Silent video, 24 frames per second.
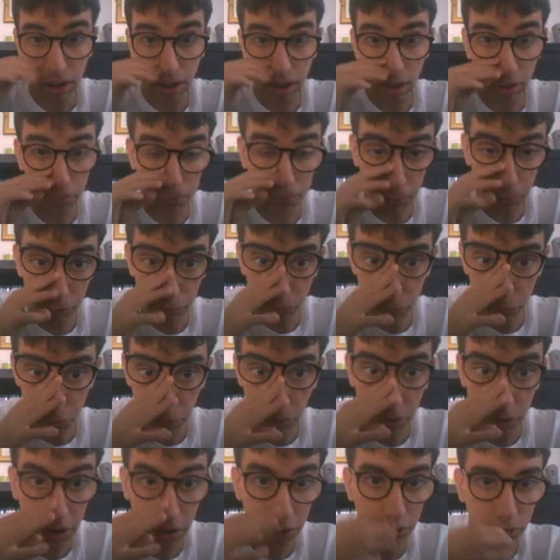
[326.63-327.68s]
I have
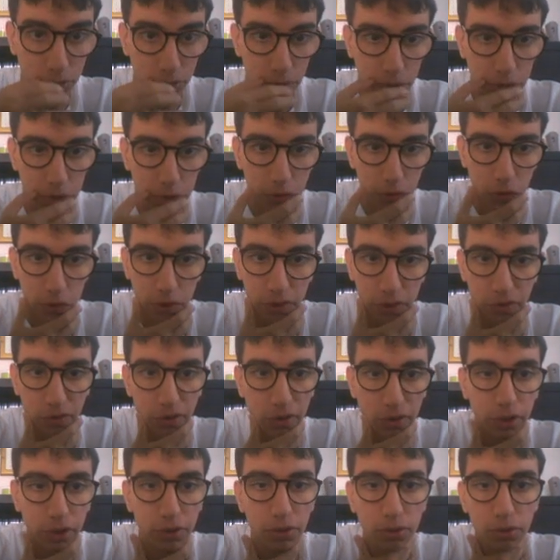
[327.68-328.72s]
no idea if we're doing
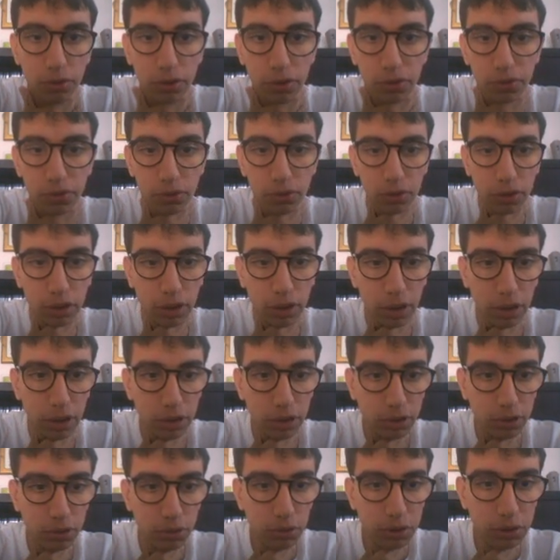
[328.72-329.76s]
fine or if we're not
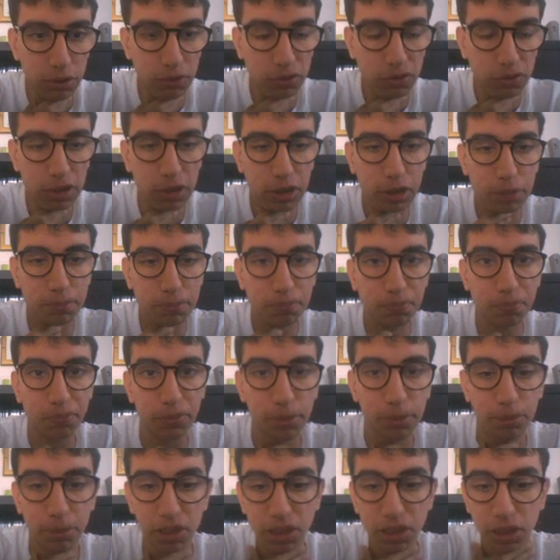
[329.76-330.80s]
doing fine.
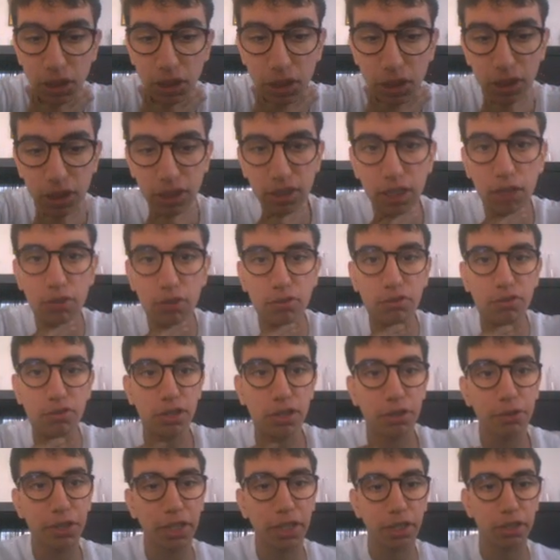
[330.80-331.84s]
The position is now
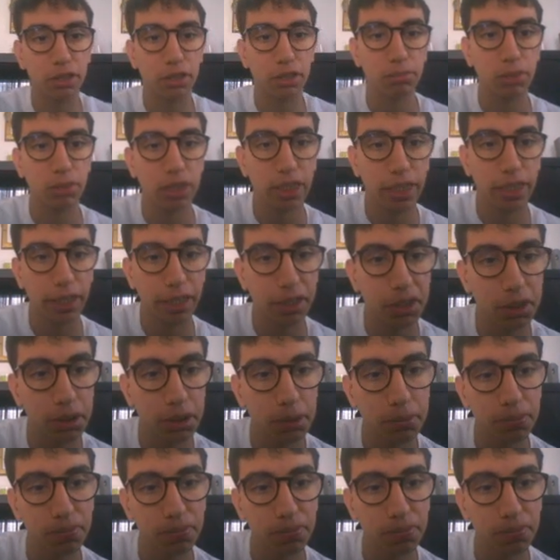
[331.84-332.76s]
very complicated.